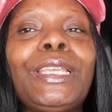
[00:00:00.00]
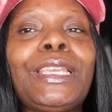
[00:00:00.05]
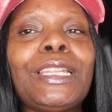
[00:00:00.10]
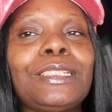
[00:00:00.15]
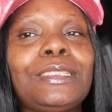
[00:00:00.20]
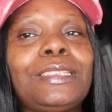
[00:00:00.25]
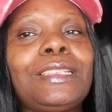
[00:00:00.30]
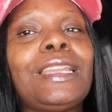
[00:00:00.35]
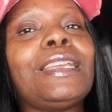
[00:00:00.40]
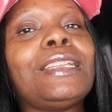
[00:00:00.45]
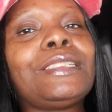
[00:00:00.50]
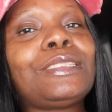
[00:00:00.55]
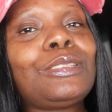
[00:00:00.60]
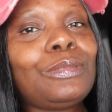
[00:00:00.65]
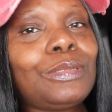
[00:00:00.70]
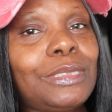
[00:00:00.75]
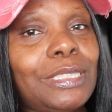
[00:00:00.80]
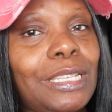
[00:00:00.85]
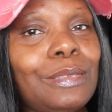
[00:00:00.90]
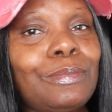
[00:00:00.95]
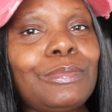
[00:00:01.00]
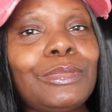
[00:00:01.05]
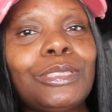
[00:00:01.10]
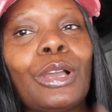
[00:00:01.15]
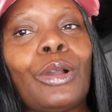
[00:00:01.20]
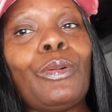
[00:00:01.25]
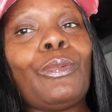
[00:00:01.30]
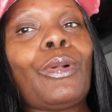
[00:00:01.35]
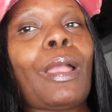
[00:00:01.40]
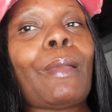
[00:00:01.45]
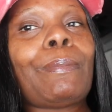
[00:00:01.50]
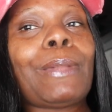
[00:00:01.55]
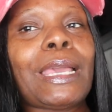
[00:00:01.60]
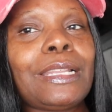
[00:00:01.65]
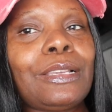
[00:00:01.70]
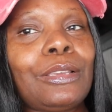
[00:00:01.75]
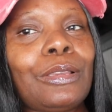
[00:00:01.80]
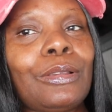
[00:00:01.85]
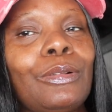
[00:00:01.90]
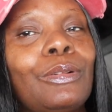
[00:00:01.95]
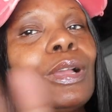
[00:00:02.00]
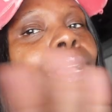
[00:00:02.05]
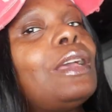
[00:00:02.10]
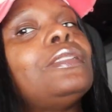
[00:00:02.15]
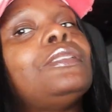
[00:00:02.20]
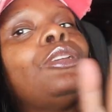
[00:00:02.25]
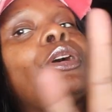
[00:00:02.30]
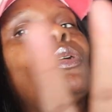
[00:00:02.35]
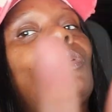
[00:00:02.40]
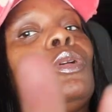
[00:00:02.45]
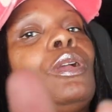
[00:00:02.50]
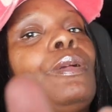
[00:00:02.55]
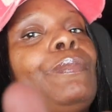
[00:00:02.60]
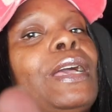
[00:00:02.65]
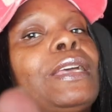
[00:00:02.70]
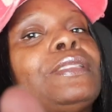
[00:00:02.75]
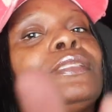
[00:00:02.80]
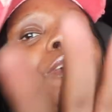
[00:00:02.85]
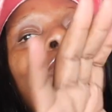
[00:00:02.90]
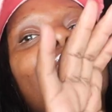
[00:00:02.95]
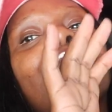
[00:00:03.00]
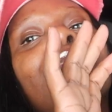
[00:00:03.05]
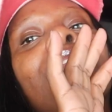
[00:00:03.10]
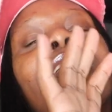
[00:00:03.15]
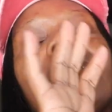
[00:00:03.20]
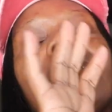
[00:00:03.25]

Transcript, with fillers: to get into that it's too deep don't worry about it girl don't worry about it. don't